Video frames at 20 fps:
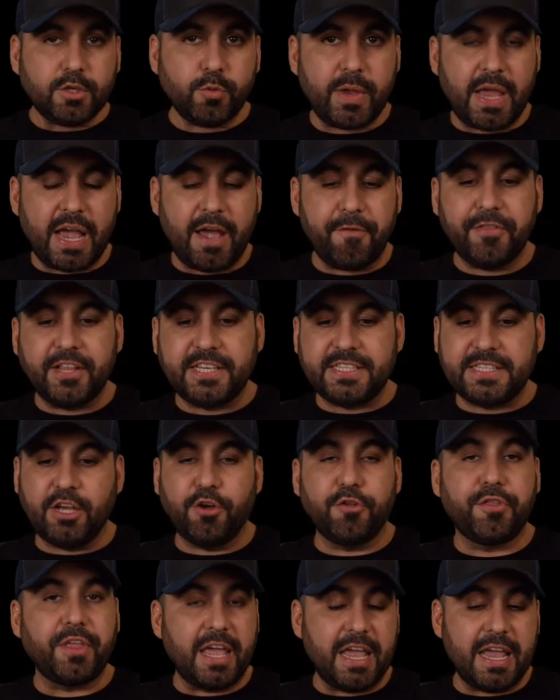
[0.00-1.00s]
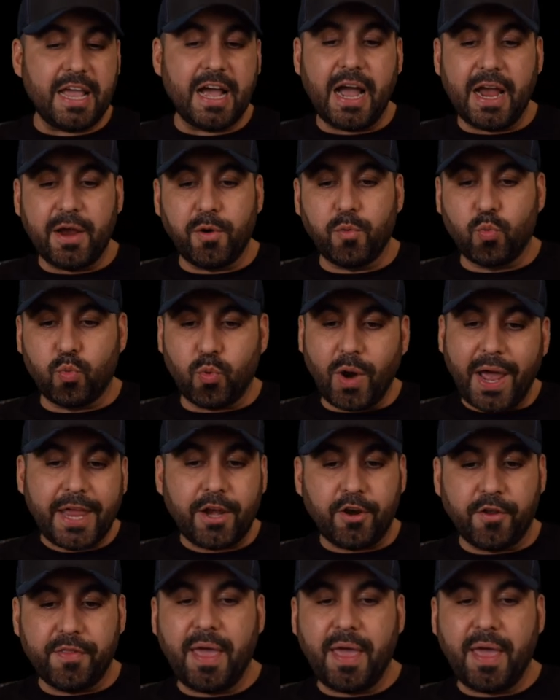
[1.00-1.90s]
we have the Stealth A I Writer.